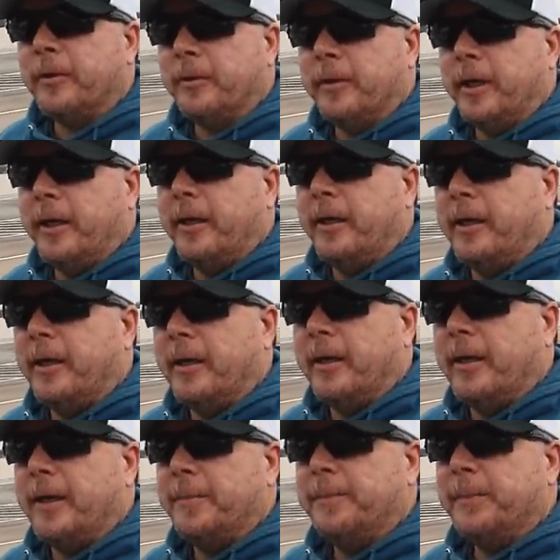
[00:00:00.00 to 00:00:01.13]

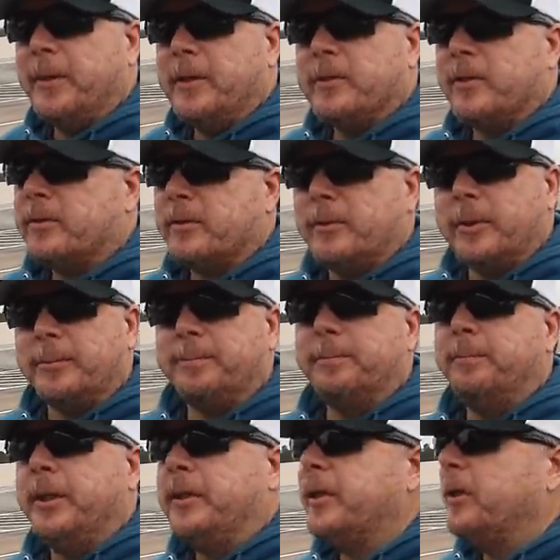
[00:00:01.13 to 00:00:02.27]
F30, it's also what
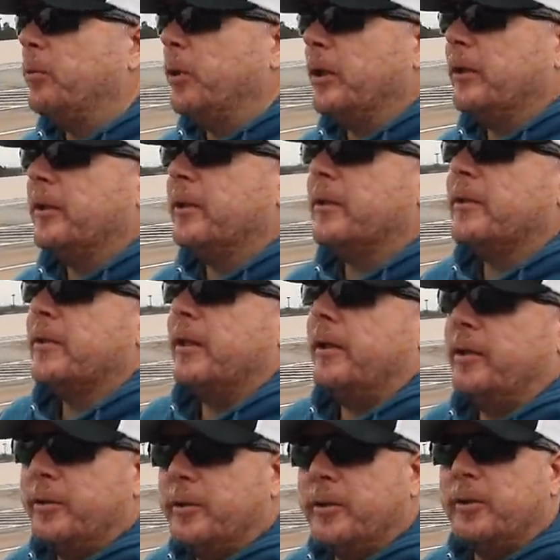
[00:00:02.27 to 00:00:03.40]
BT Willis mm-hmm. on
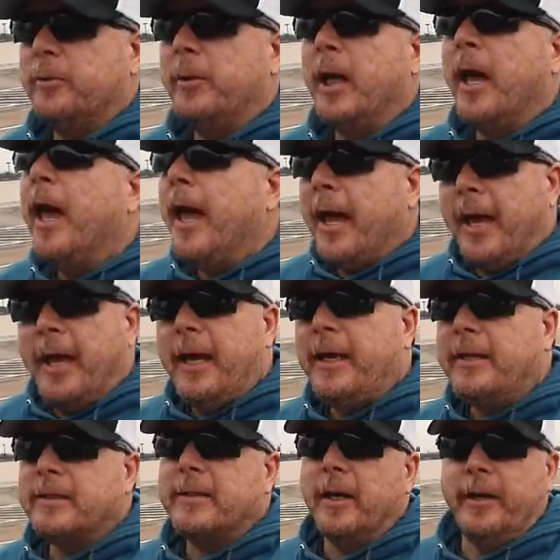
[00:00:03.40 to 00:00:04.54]
YouTube. Yep.
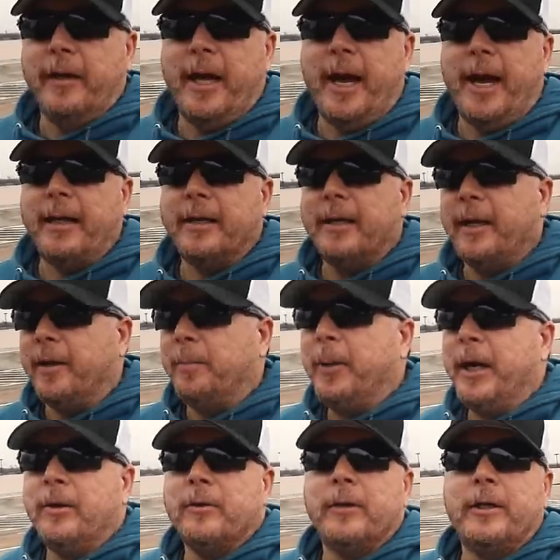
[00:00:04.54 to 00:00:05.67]
He's done that and
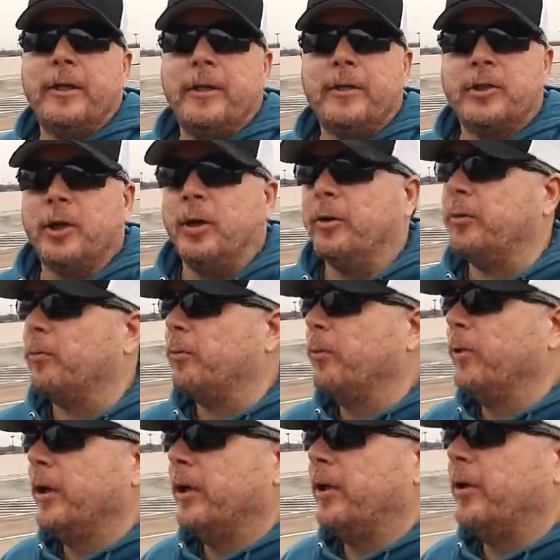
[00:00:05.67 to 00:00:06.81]
apparently shown
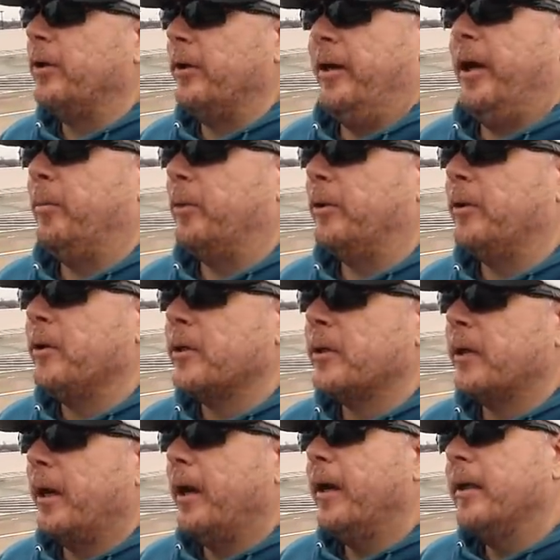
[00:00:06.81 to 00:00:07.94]
really good numbers.
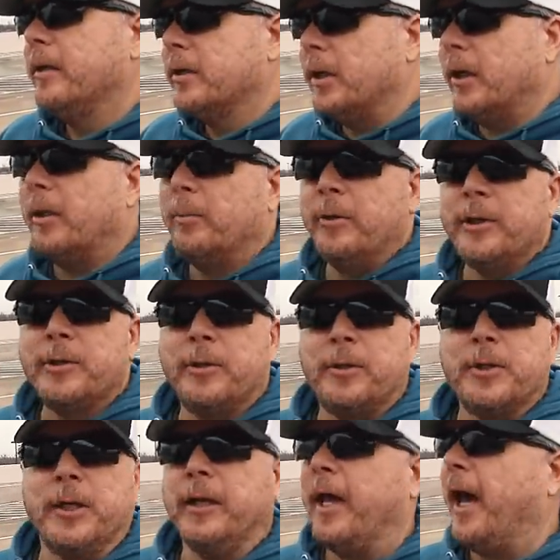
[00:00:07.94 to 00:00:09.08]
So I'm
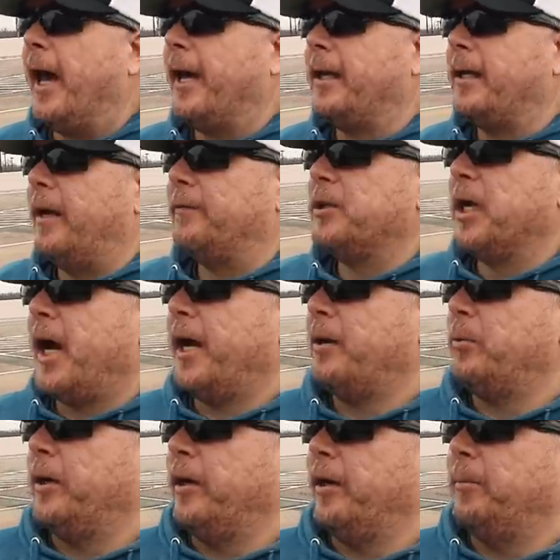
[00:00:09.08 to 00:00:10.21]
researching that. I've
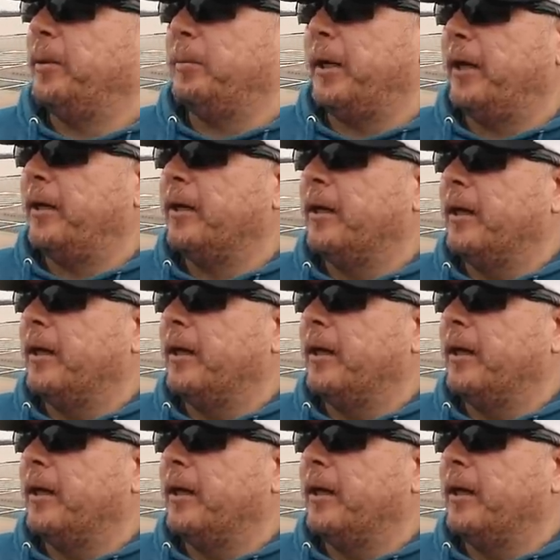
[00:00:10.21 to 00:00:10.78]
chatted with him a bit.